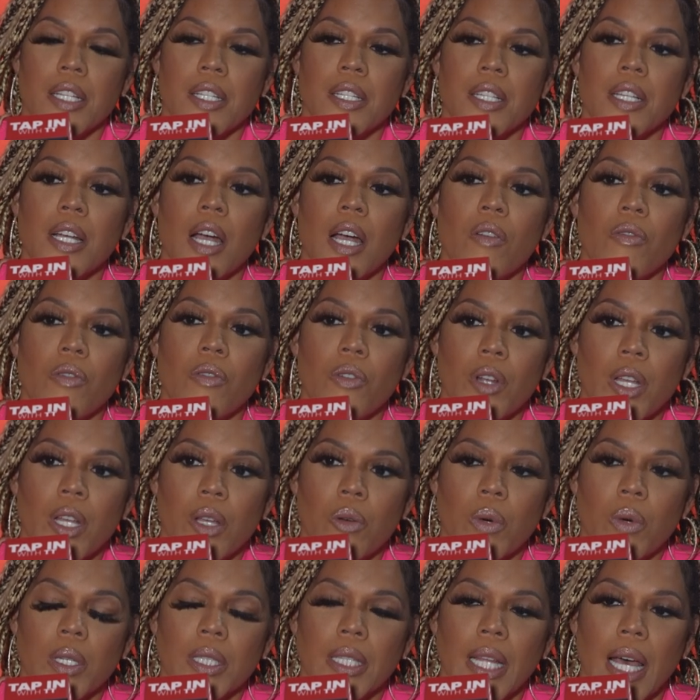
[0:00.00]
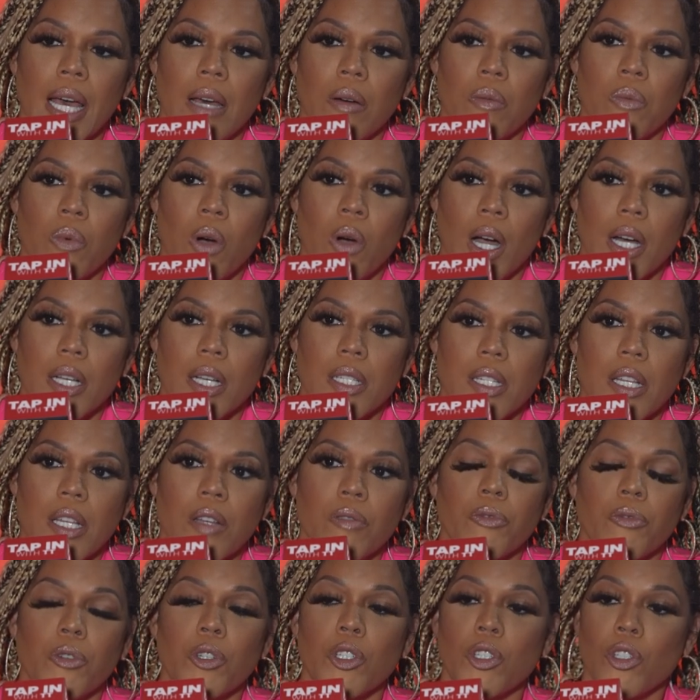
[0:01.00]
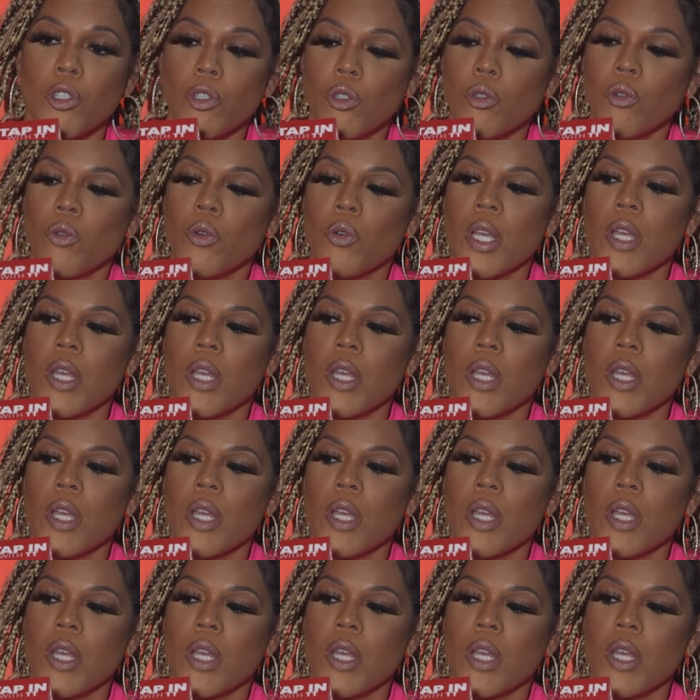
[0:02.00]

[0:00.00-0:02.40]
discovering what that was. And for you,